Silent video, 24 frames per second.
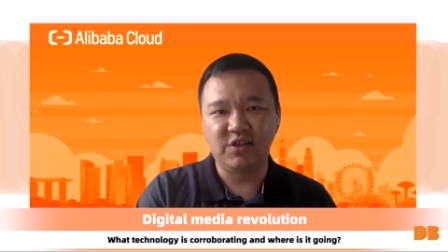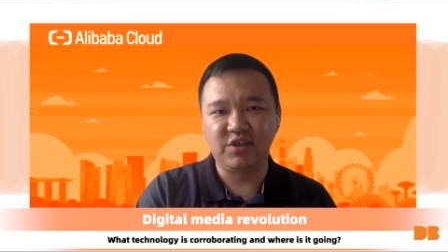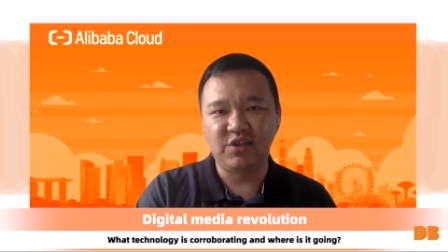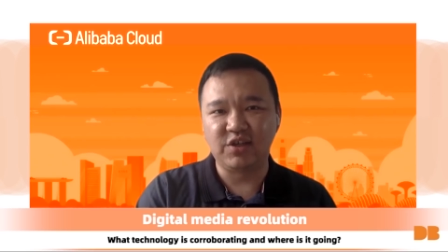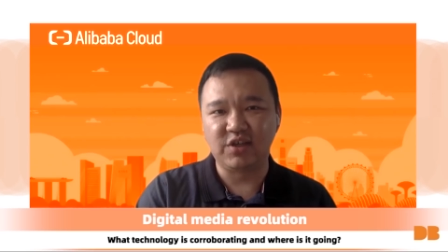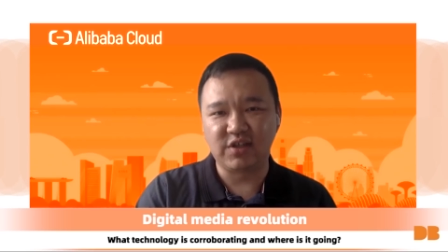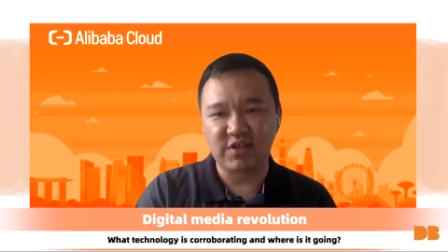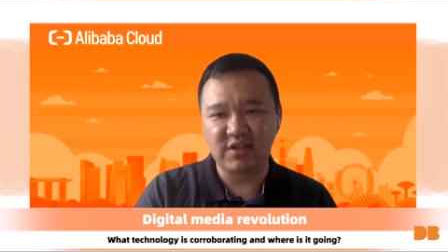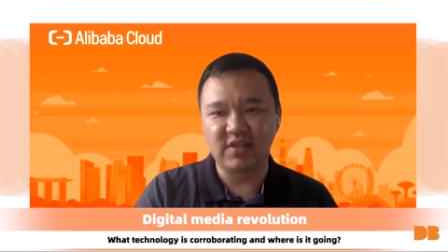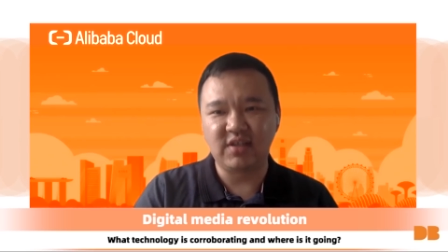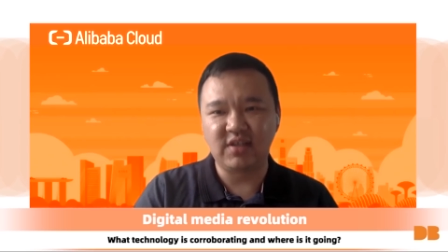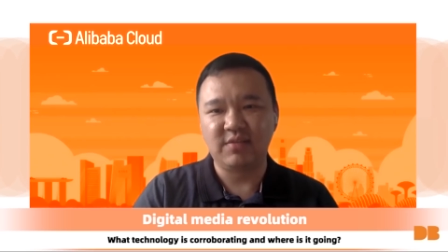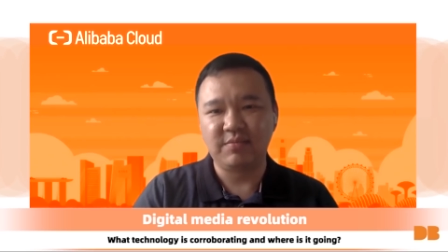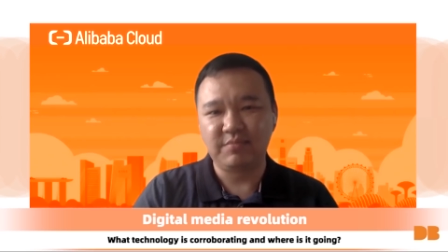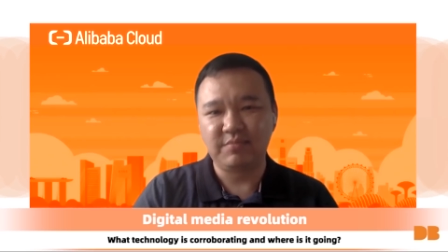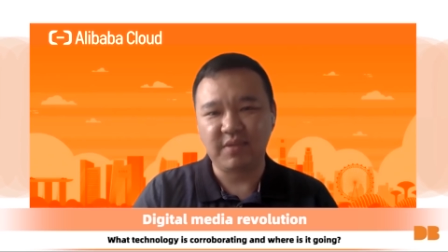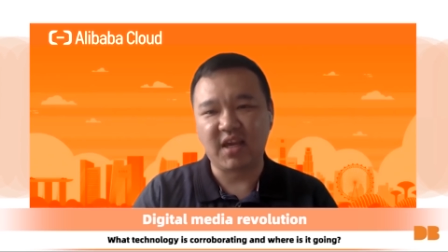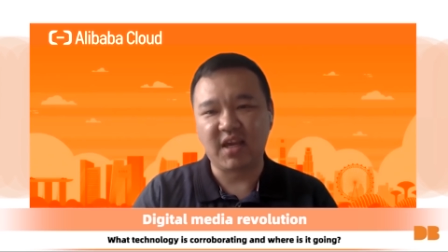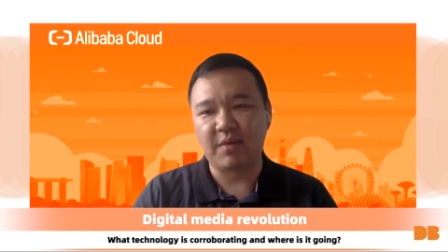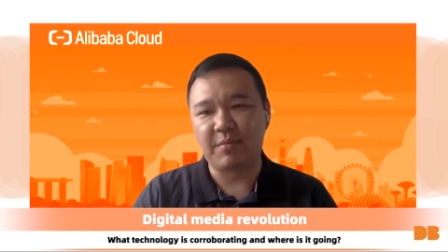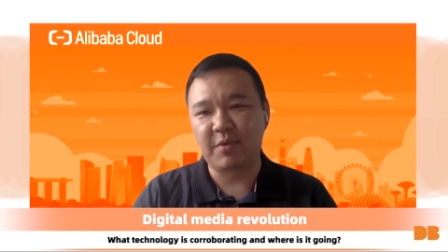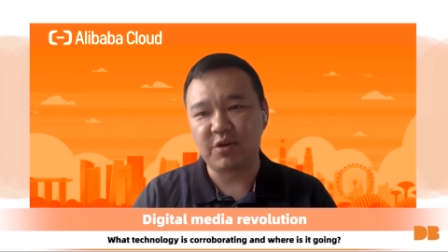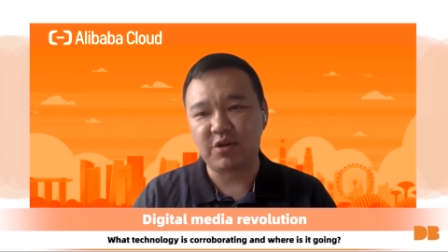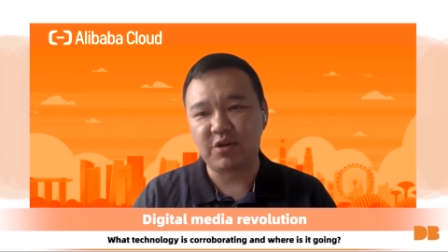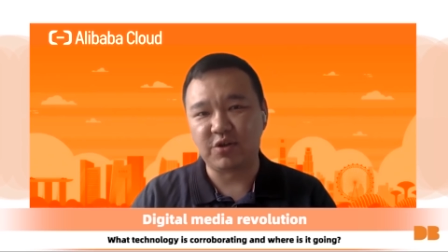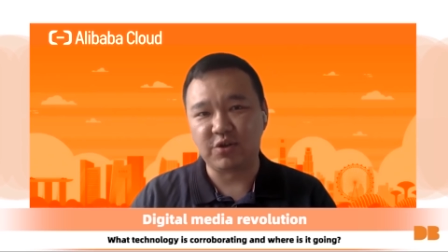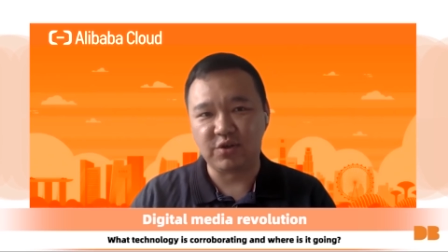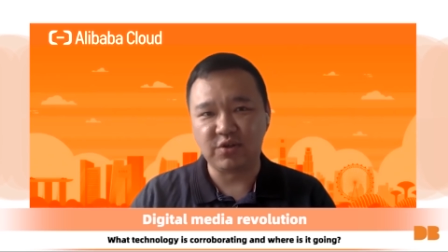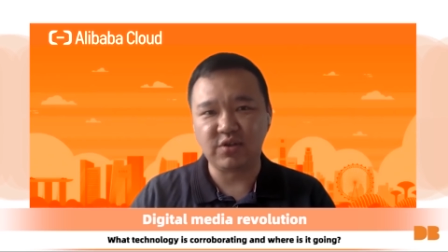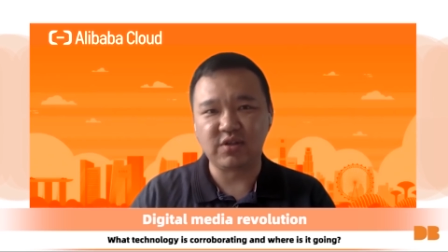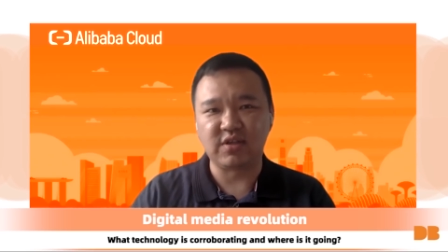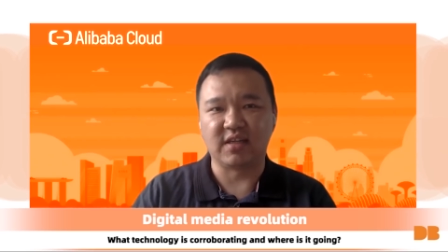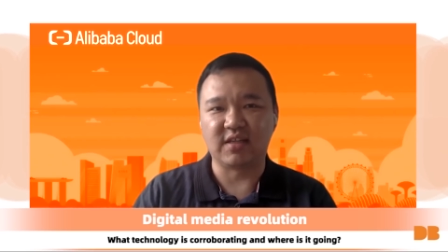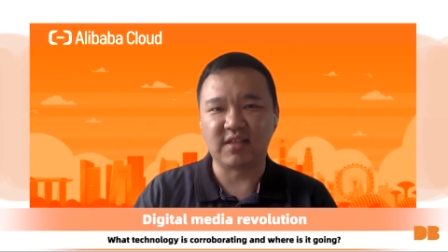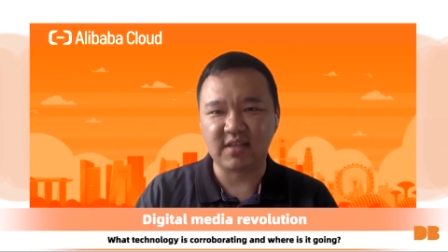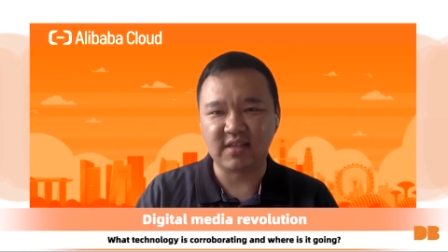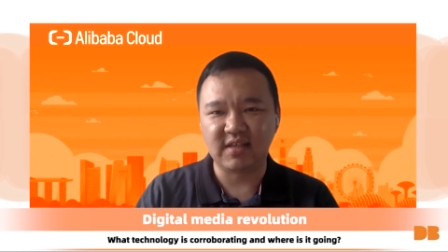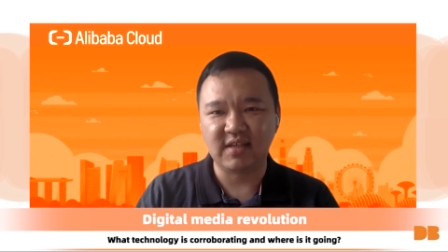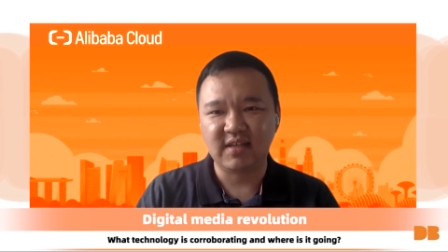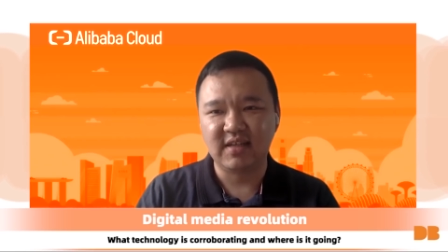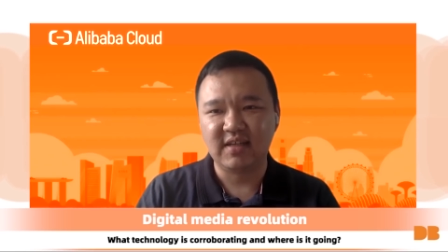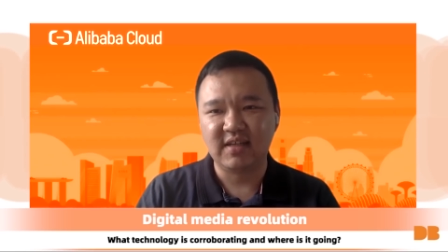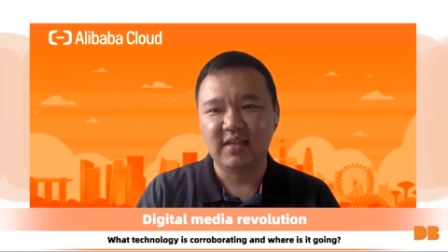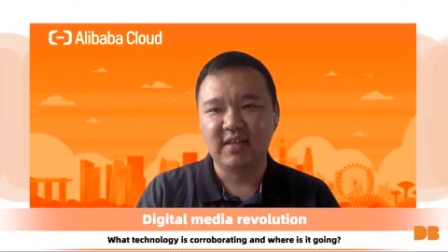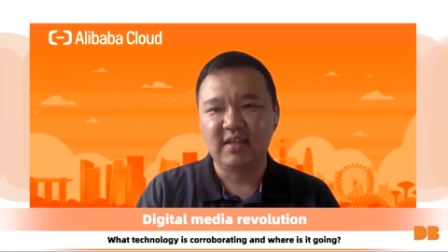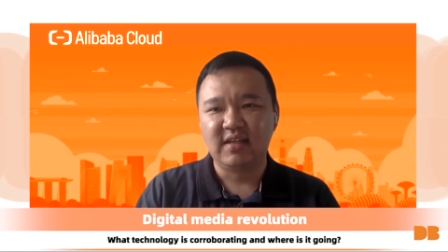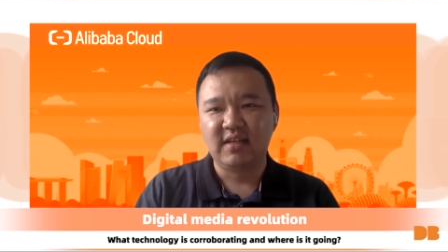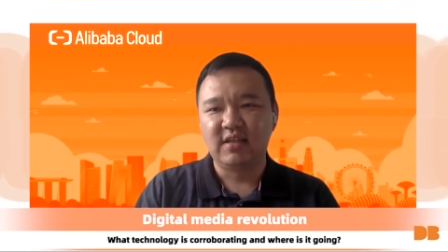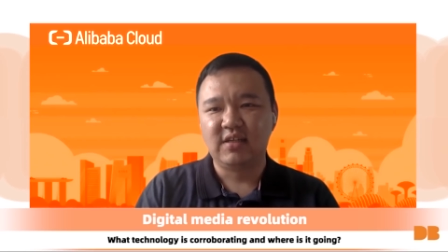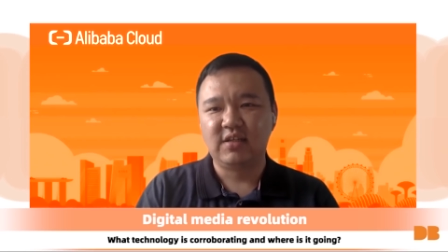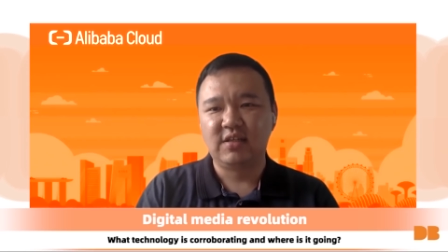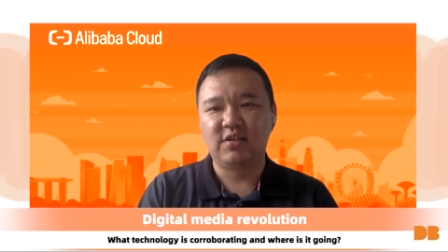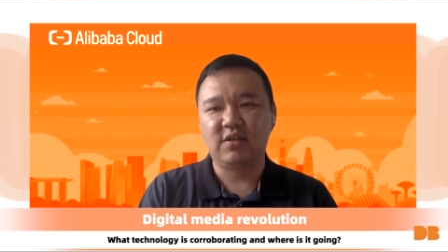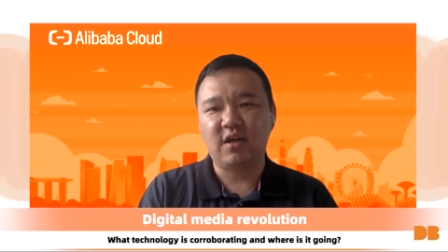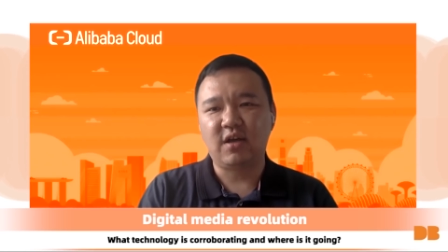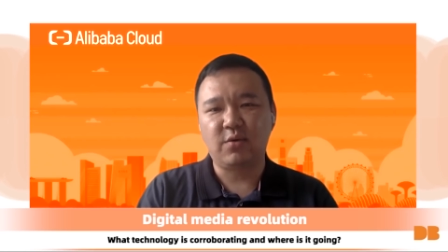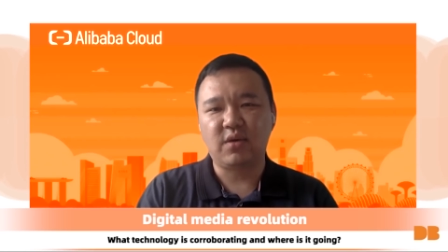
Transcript: just being able to use it. So